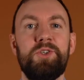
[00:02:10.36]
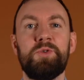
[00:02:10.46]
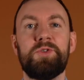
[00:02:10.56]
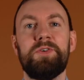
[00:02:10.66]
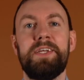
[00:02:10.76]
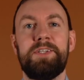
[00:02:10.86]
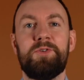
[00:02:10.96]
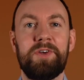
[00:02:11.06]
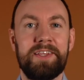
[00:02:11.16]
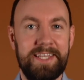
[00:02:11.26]
usually
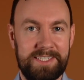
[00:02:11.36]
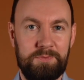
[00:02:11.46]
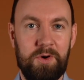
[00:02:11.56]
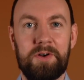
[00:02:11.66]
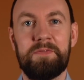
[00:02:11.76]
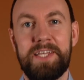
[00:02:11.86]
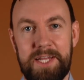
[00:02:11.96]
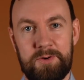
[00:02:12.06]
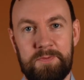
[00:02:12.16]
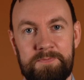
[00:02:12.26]
during this part of the
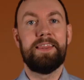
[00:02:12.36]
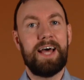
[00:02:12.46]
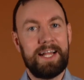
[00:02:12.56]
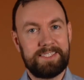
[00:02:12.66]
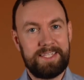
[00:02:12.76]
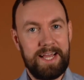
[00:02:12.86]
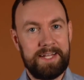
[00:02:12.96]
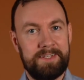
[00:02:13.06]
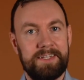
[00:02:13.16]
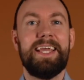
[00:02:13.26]
year. That
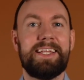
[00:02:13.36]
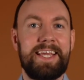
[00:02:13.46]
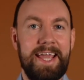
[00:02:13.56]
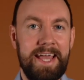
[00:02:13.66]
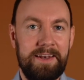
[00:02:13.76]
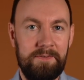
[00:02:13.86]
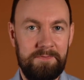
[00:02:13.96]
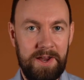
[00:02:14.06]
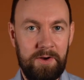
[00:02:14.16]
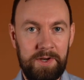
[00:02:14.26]
said, it can
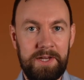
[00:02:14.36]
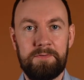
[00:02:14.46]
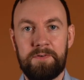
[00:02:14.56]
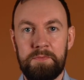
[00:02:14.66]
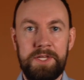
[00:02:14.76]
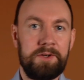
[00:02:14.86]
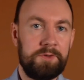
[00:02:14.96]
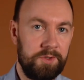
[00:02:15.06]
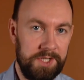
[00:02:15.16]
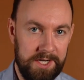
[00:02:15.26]
vary from year
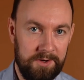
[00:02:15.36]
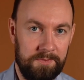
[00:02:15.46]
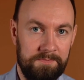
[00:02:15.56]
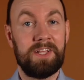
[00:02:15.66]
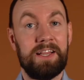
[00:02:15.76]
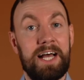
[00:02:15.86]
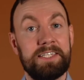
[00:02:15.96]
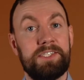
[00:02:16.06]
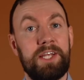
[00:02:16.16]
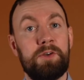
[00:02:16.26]
to year.
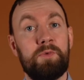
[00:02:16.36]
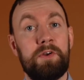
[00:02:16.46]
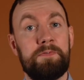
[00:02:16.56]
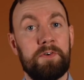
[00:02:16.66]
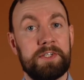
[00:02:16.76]
Last January, for